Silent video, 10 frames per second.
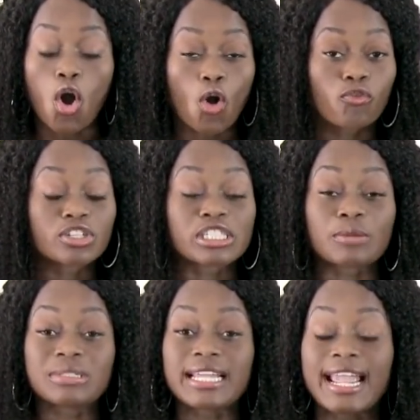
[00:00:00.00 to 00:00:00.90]
Over
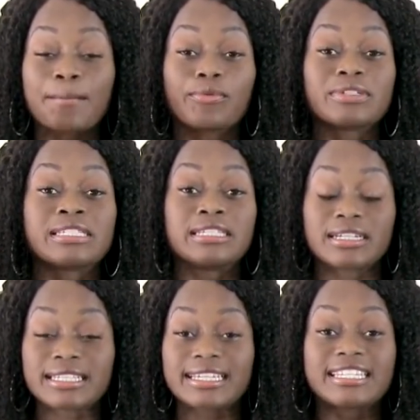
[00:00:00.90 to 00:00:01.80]
some damn
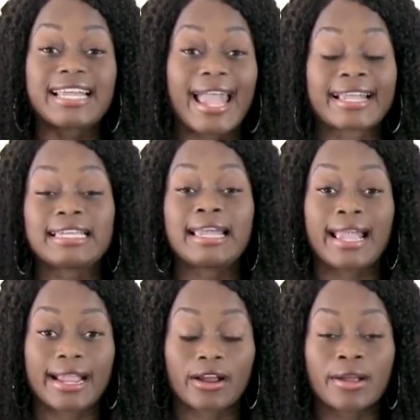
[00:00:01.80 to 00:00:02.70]
Brazilian yaki
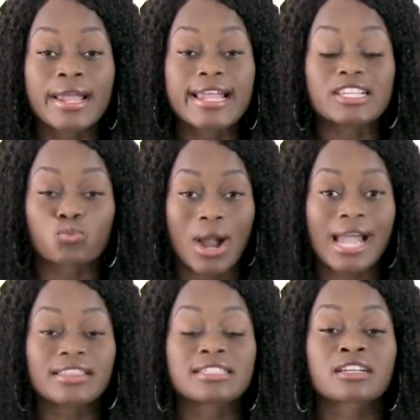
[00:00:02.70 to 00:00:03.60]
hair is
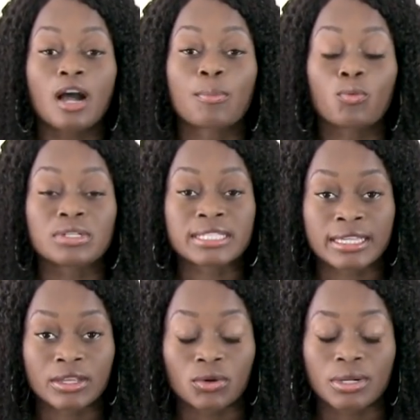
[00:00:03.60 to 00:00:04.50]
why this couple was
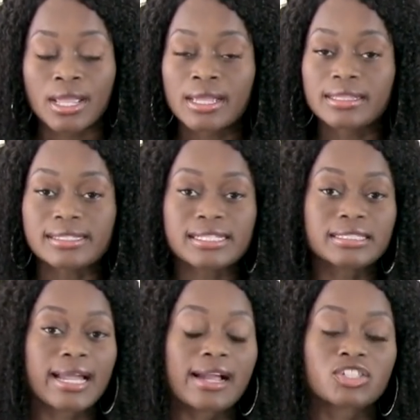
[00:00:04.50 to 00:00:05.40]
killed. This
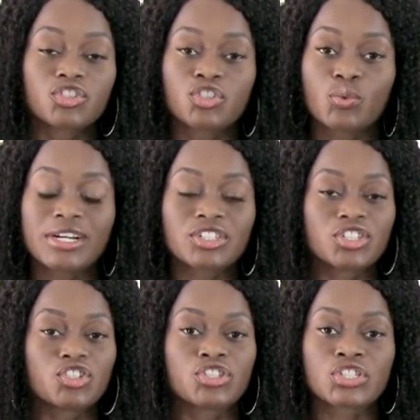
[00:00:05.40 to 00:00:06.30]
entire
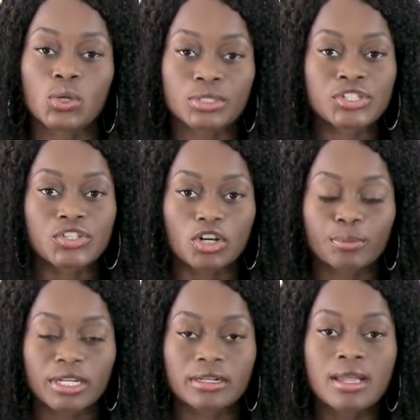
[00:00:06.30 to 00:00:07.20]
situation is just so
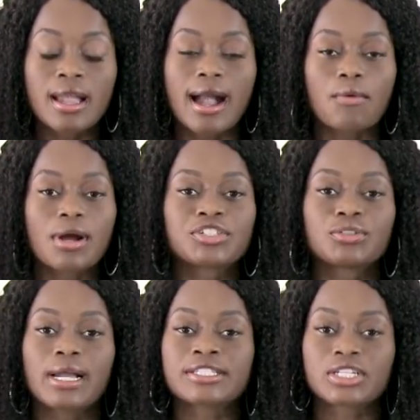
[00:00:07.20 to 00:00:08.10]
disturbing. I want
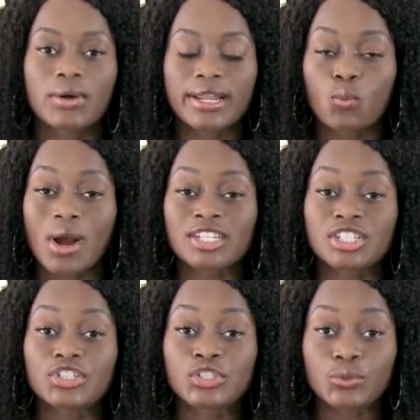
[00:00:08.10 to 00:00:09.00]
you guys to go ahead and watch
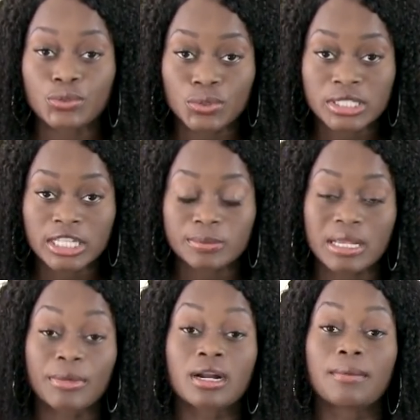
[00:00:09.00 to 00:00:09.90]
these two news clips.
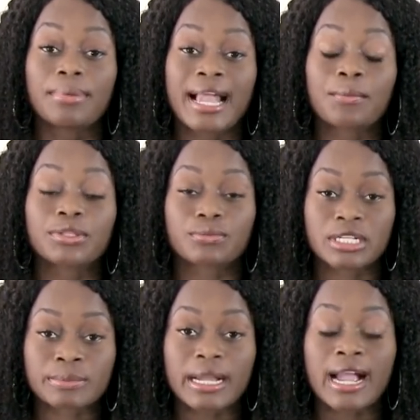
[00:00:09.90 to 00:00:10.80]
I'm gonna come back with the
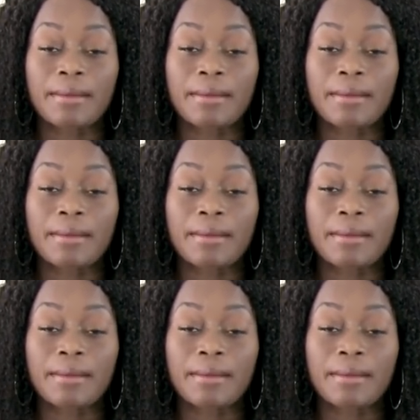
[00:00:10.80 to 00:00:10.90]
rest of my